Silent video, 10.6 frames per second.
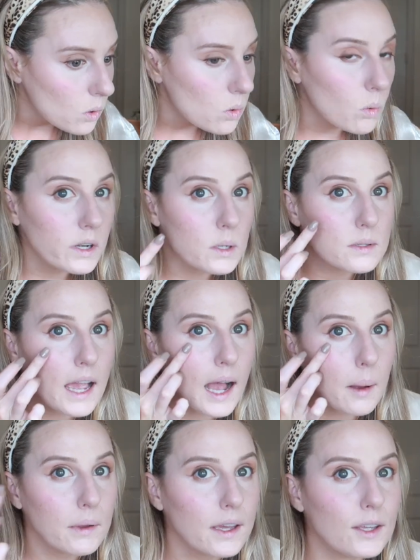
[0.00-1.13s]
oh, when you
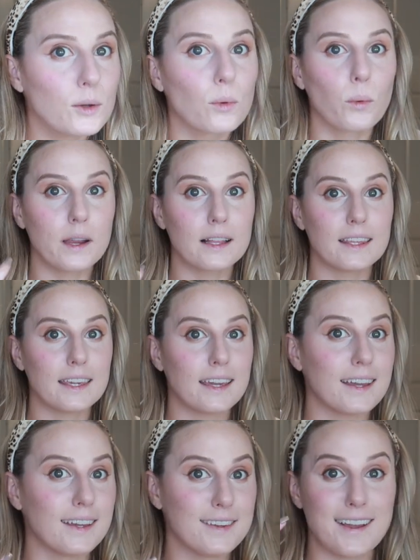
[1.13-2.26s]
tap it, you really
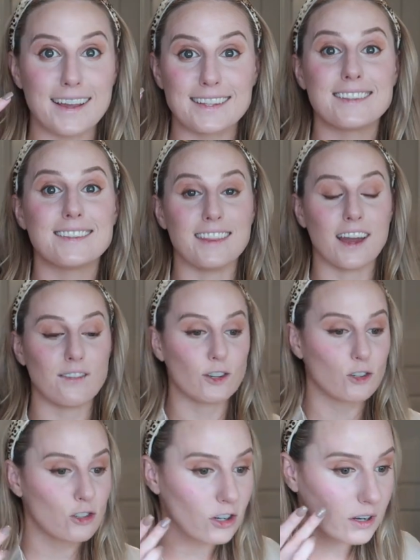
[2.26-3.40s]
get, you guys can see that
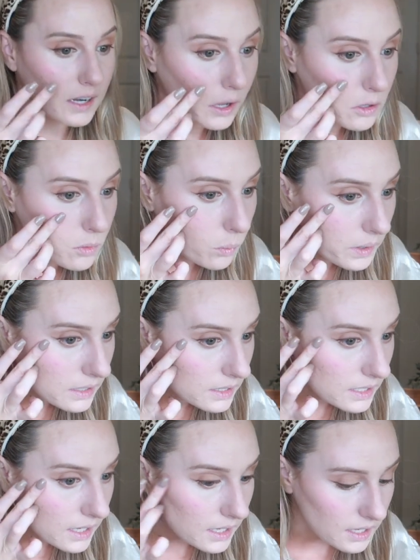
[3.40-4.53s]
for sure now, you
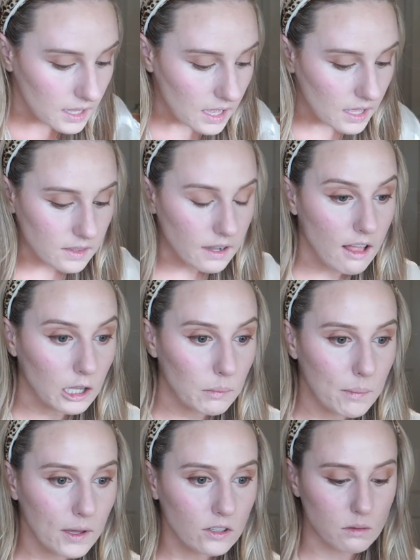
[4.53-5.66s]
really get the color.
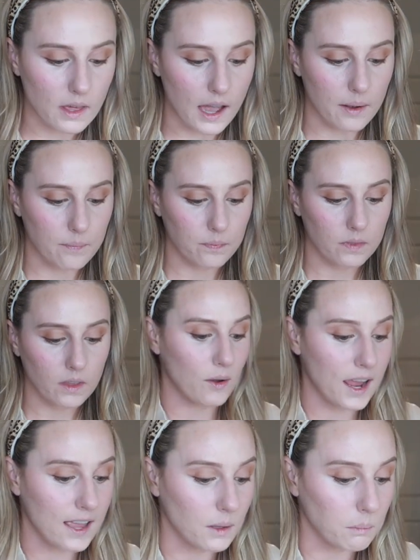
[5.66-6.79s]
Maybe I'll do that.
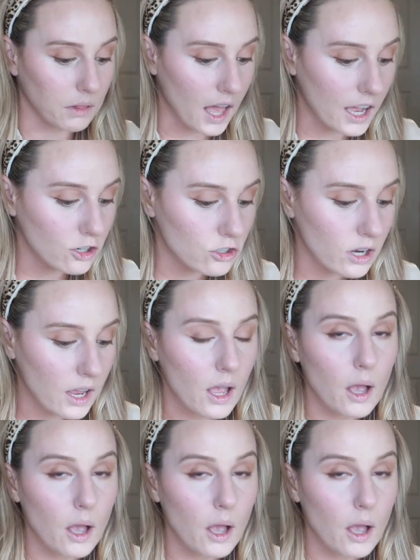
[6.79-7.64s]
Okay, the blush,